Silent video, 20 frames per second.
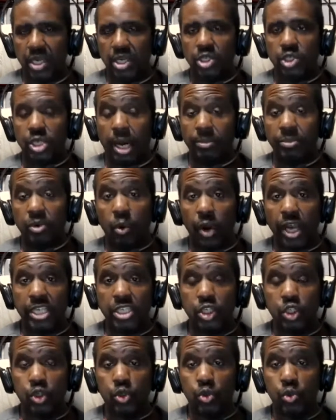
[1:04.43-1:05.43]
So I'm going
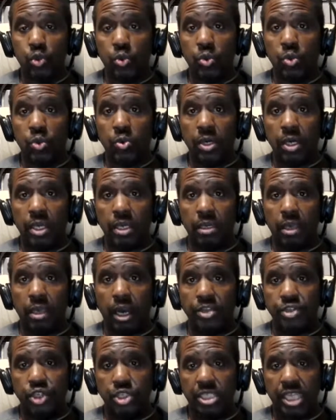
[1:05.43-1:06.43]
to
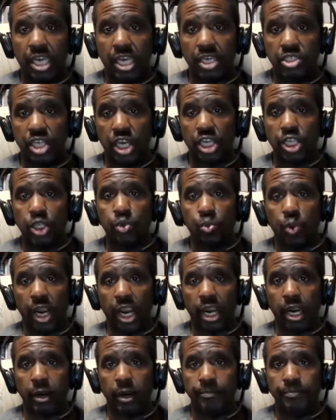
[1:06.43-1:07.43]
just tell you
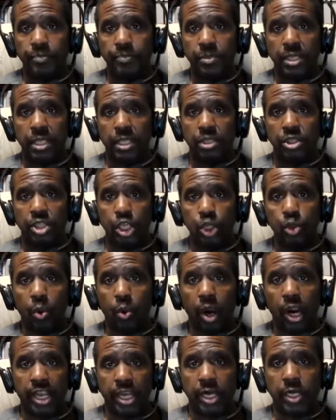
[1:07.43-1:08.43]
where the
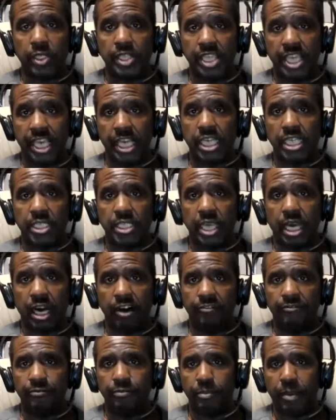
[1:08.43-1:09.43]
URL is
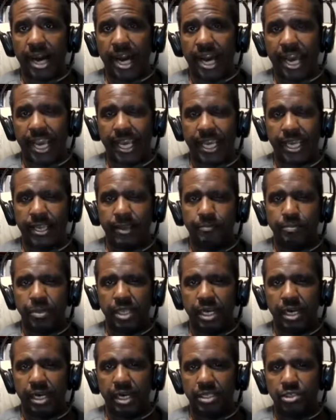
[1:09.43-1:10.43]
of my
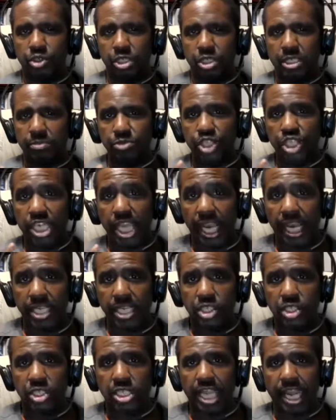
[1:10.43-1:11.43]
just some
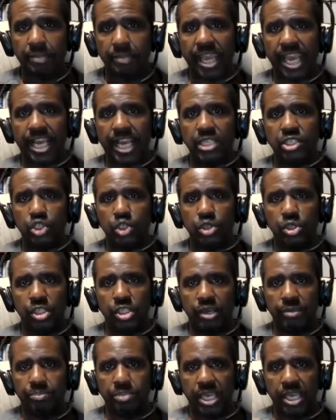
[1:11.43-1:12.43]
changes that I made to
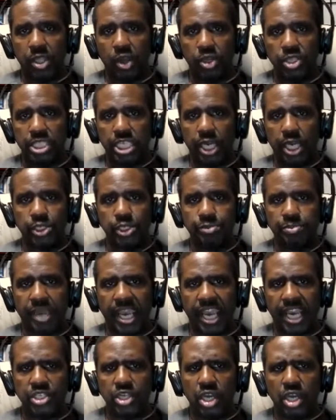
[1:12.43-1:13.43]
the PLR sales
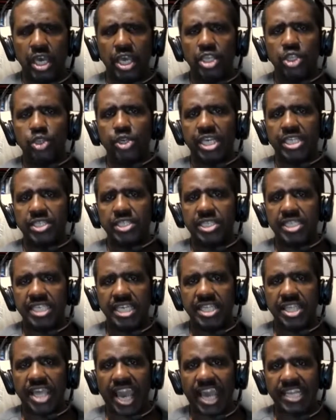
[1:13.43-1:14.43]
page. You can
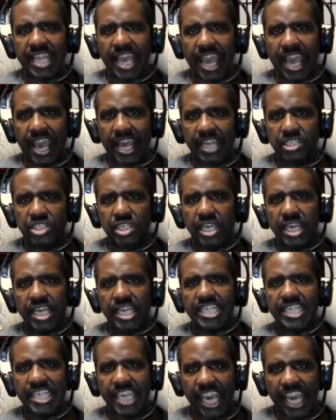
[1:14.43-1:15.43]
see that at
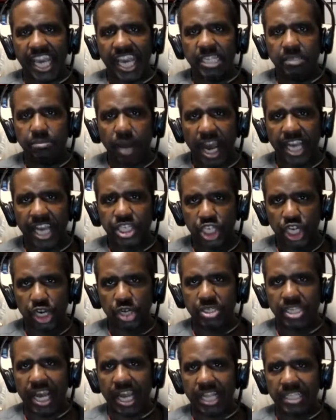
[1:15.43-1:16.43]

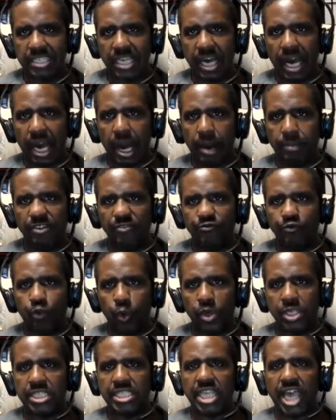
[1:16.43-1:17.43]

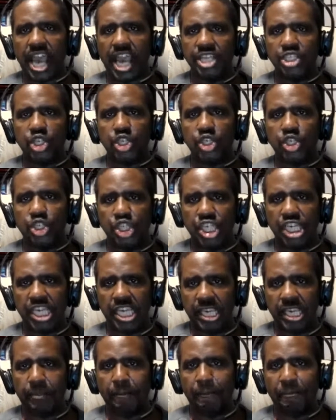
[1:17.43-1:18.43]

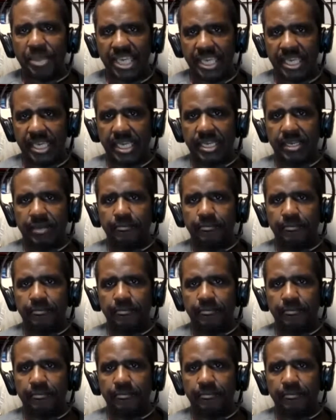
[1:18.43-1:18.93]
gainmindshare.com/GMB.